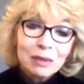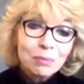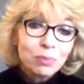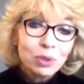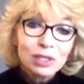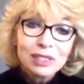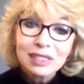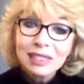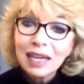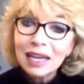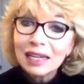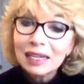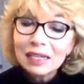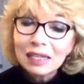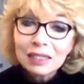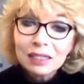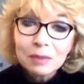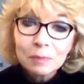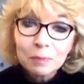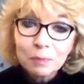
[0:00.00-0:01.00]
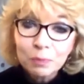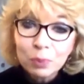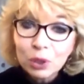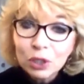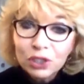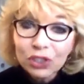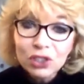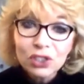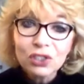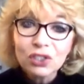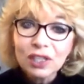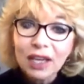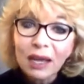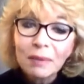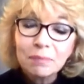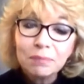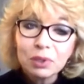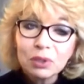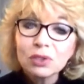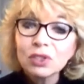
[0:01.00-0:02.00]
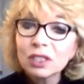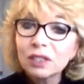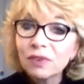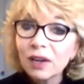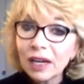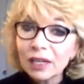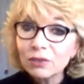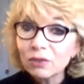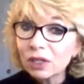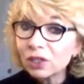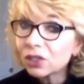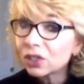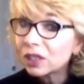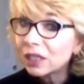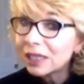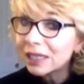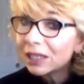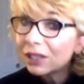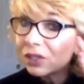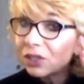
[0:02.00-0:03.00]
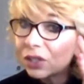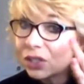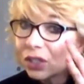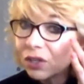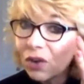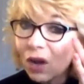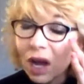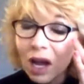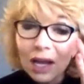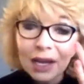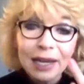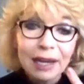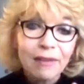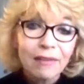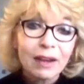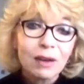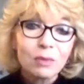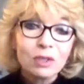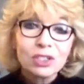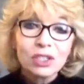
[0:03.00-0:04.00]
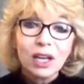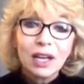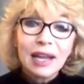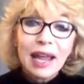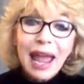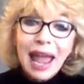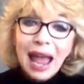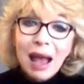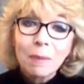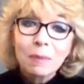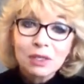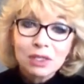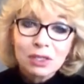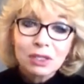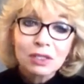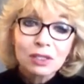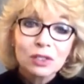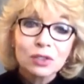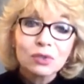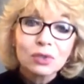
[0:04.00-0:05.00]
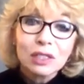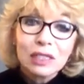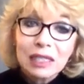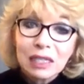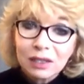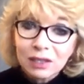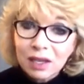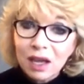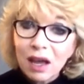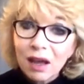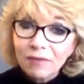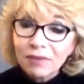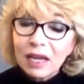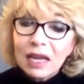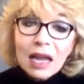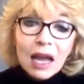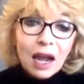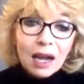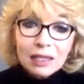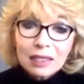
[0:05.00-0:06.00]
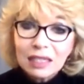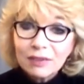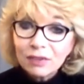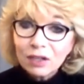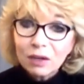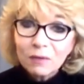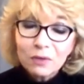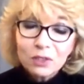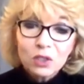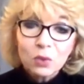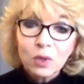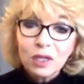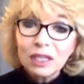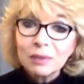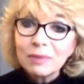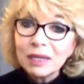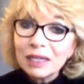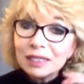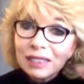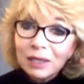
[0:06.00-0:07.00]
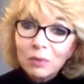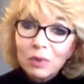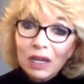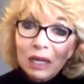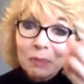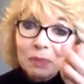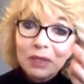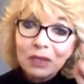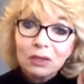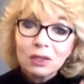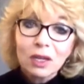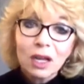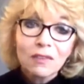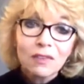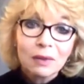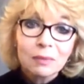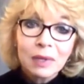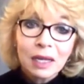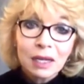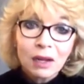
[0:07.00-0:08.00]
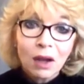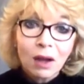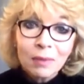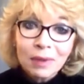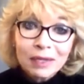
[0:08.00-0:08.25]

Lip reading: pushes that boost of hydration into your eye area, which I absolutely love. I leave it on for 20 minutes, and when I peel it off, I'm like,